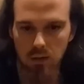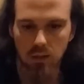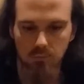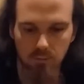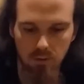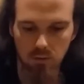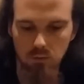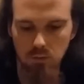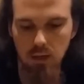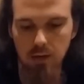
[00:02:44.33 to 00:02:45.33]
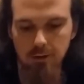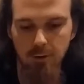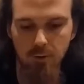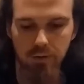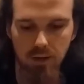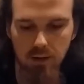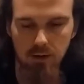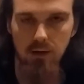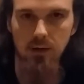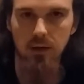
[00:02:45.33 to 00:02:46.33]
right next to it
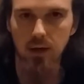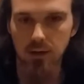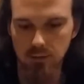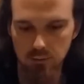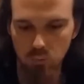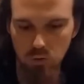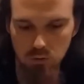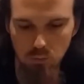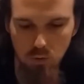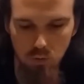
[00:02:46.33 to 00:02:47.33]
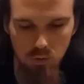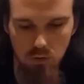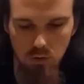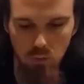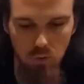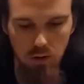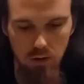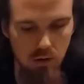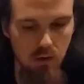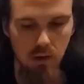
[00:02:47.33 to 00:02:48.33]
that indicates which mode you're
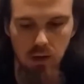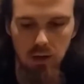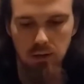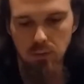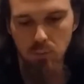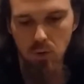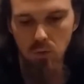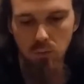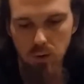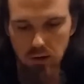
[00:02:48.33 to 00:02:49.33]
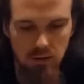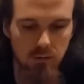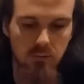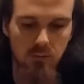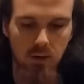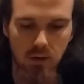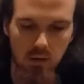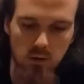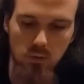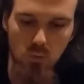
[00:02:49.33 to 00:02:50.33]
in. The mode button
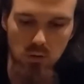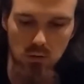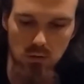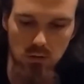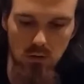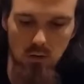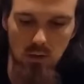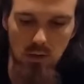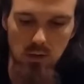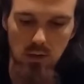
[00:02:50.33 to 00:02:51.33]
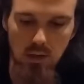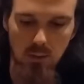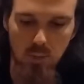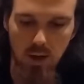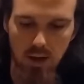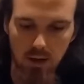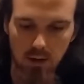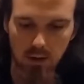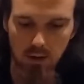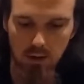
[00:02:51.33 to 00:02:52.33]
switches the
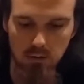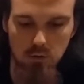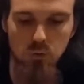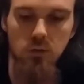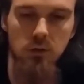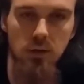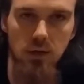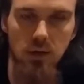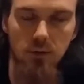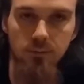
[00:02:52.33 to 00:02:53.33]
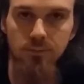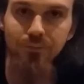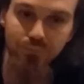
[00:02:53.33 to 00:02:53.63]
D-pad and the joystick here.